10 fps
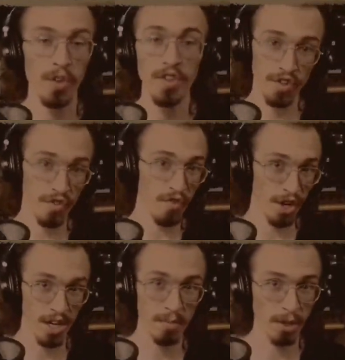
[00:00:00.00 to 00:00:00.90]
is
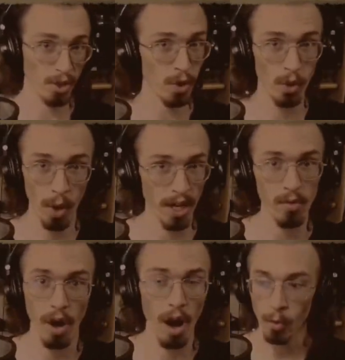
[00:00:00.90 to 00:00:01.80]
very much, we're going in
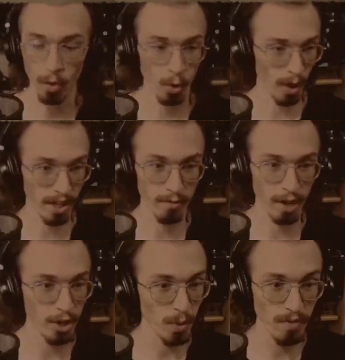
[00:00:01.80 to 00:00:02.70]
raw. We're going in
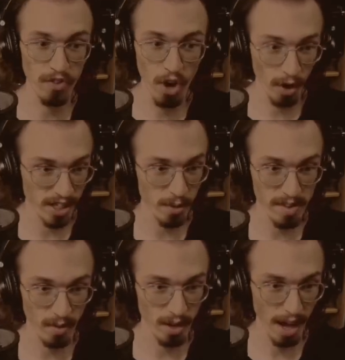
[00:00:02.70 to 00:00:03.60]
fresh. We have no idea
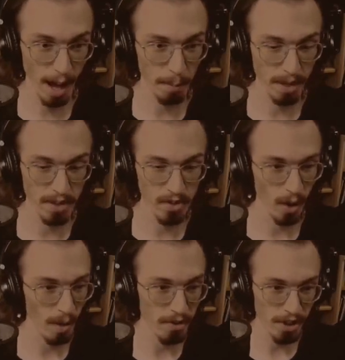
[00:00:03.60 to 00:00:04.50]
what's going to happen.
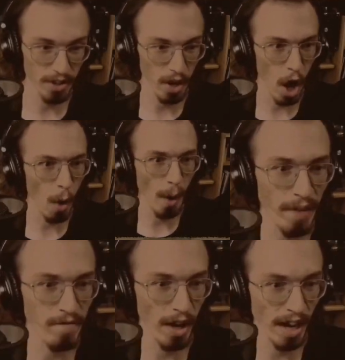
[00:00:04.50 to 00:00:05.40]
So I'm very, oh
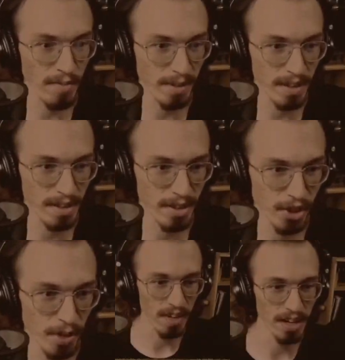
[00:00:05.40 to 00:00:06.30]
wait, I have to make the
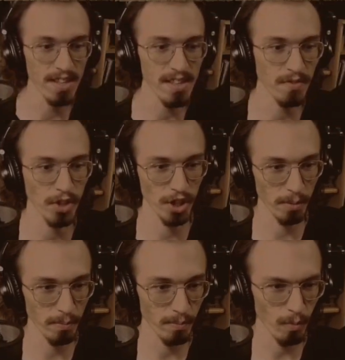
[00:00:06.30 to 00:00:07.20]
decision.
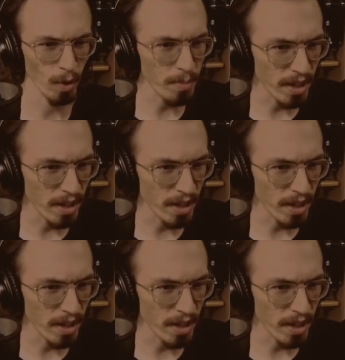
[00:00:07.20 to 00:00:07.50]
Insufficient. What do you mean